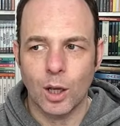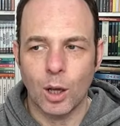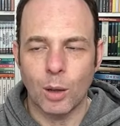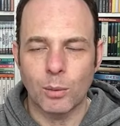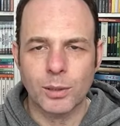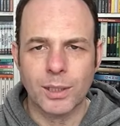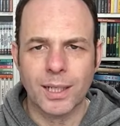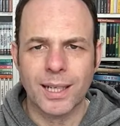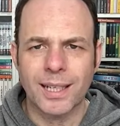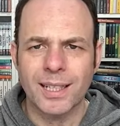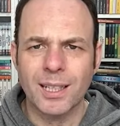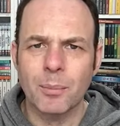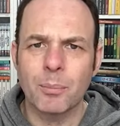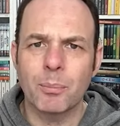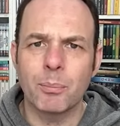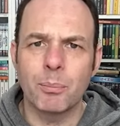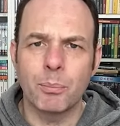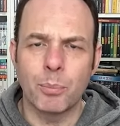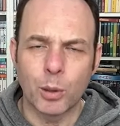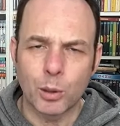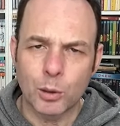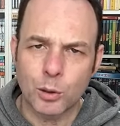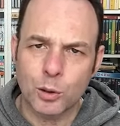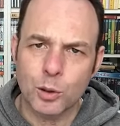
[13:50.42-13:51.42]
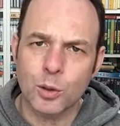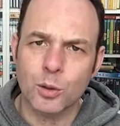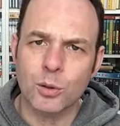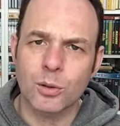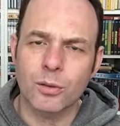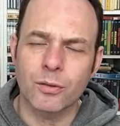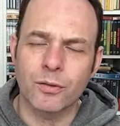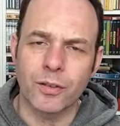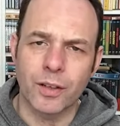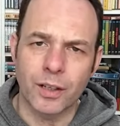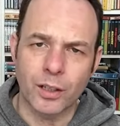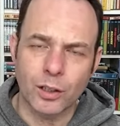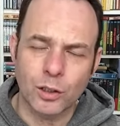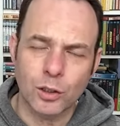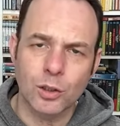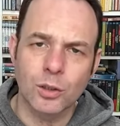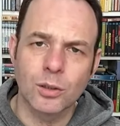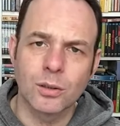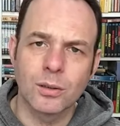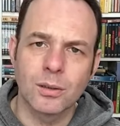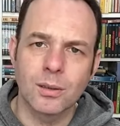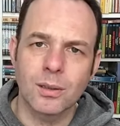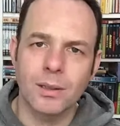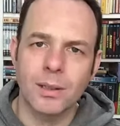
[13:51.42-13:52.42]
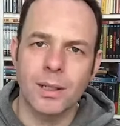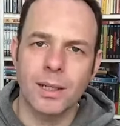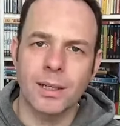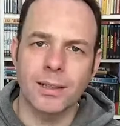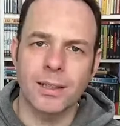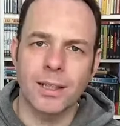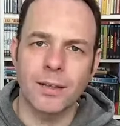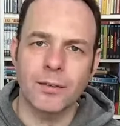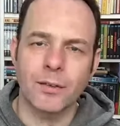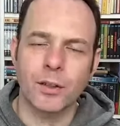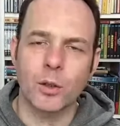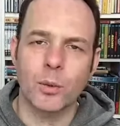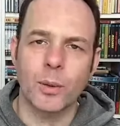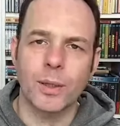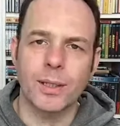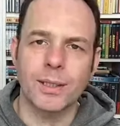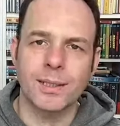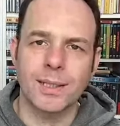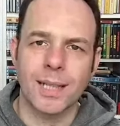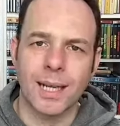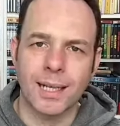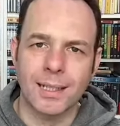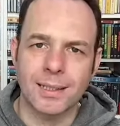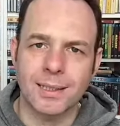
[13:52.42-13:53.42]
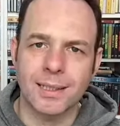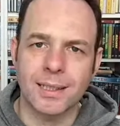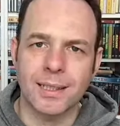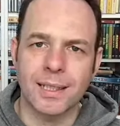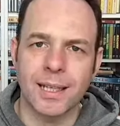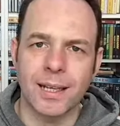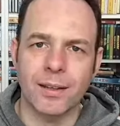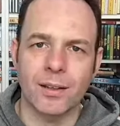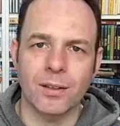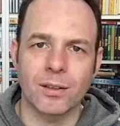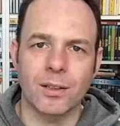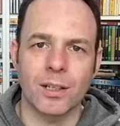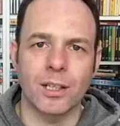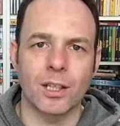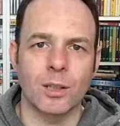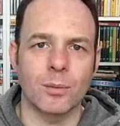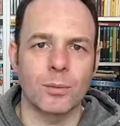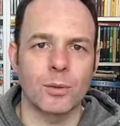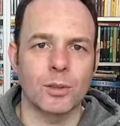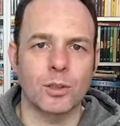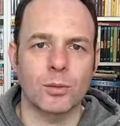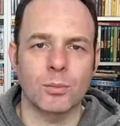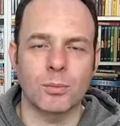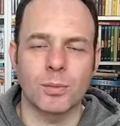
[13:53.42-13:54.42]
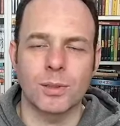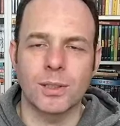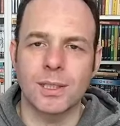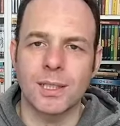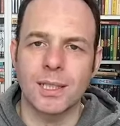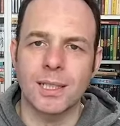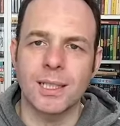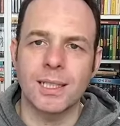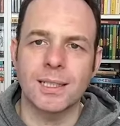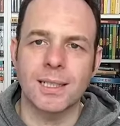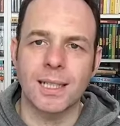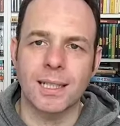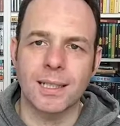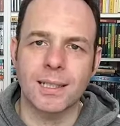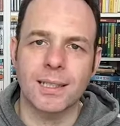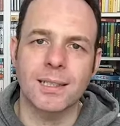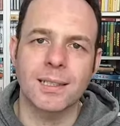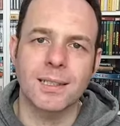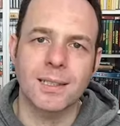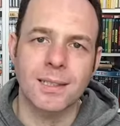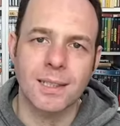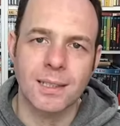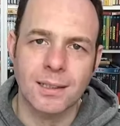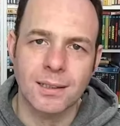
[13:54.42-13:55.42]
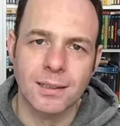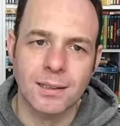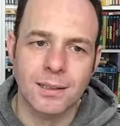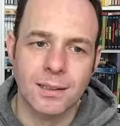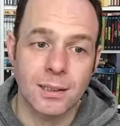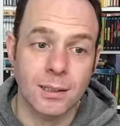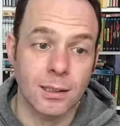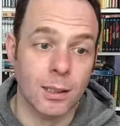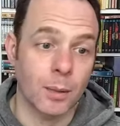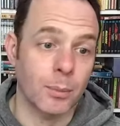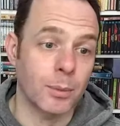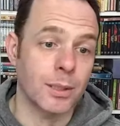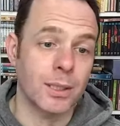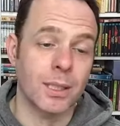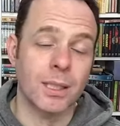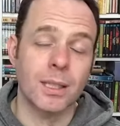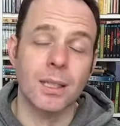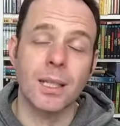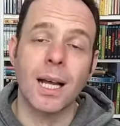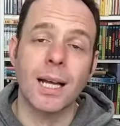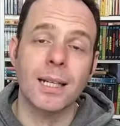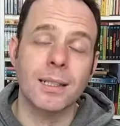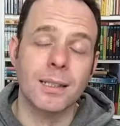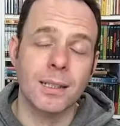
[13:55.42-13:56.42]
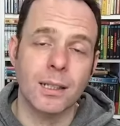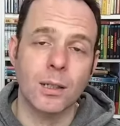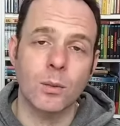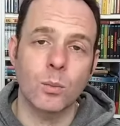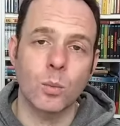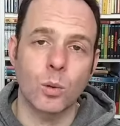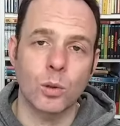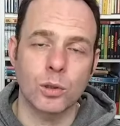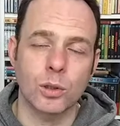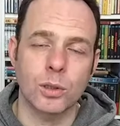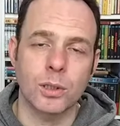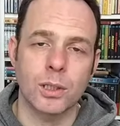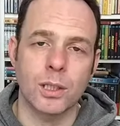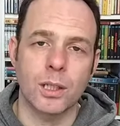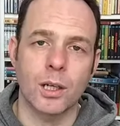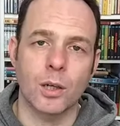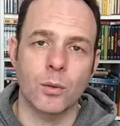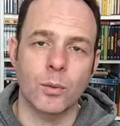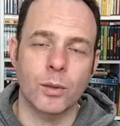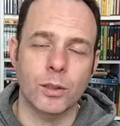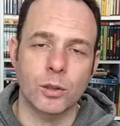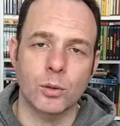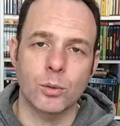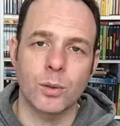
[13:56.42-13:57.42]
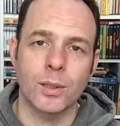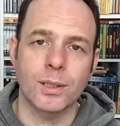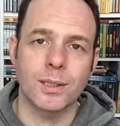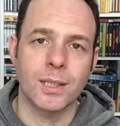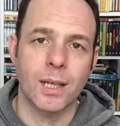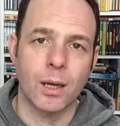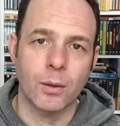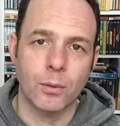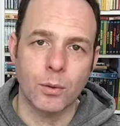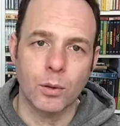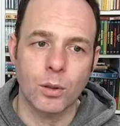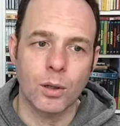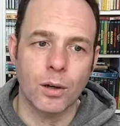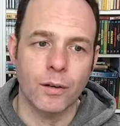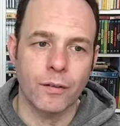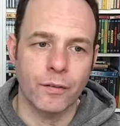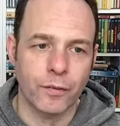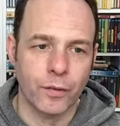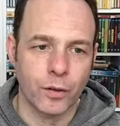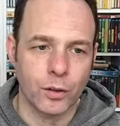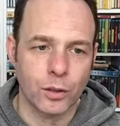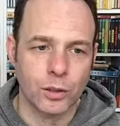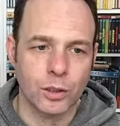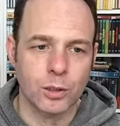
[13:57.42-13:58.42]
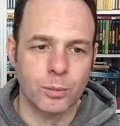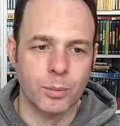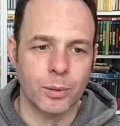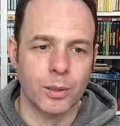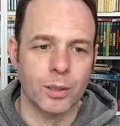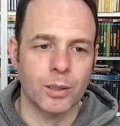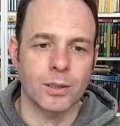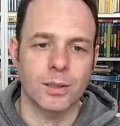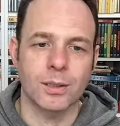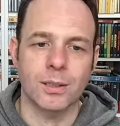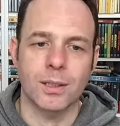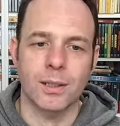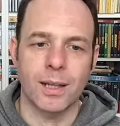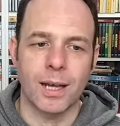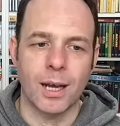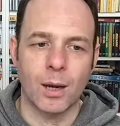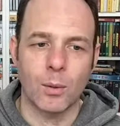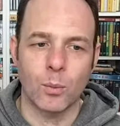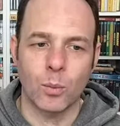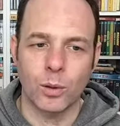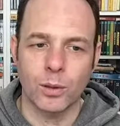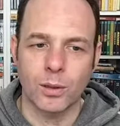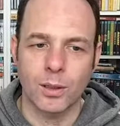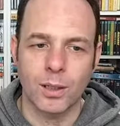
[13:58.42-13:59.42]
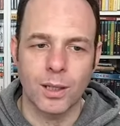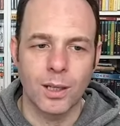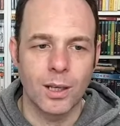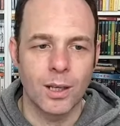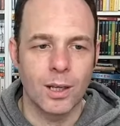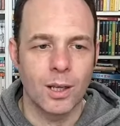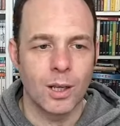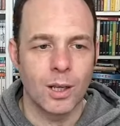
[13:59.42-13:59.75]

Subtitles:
it was a kind of butchered version. It never quite tied together, and there was some serious inconsistencies. I was glad I had watched the original Italian cut first, because that one